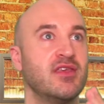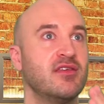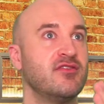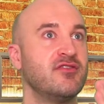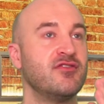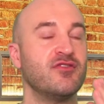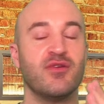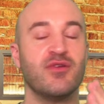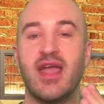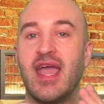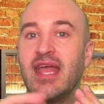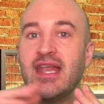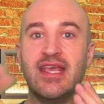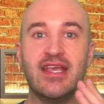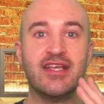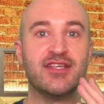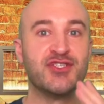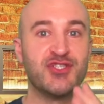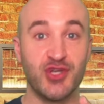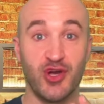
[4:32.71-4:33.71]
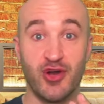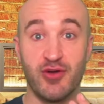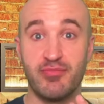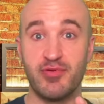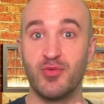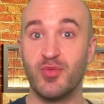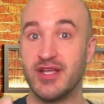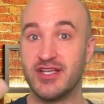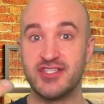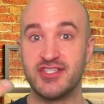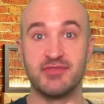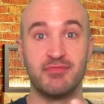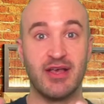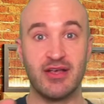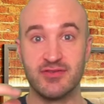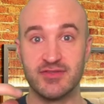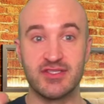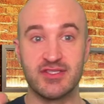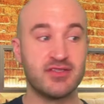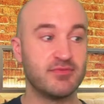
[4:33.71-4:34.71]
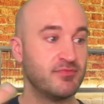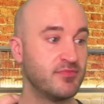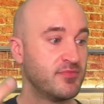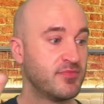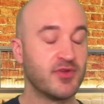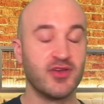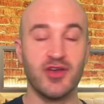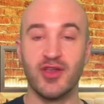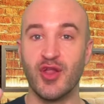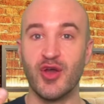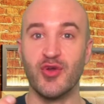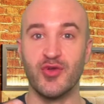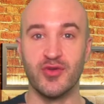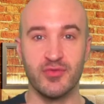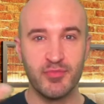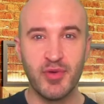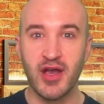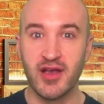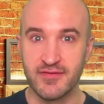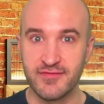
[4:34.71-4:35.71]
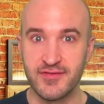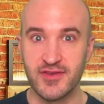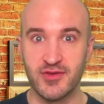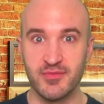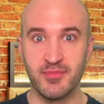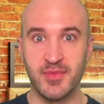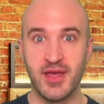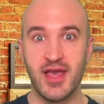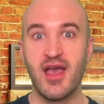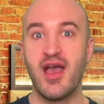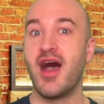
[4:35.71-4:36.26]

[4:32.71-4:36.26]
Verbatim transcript: through any shop which smells cologne, perfume,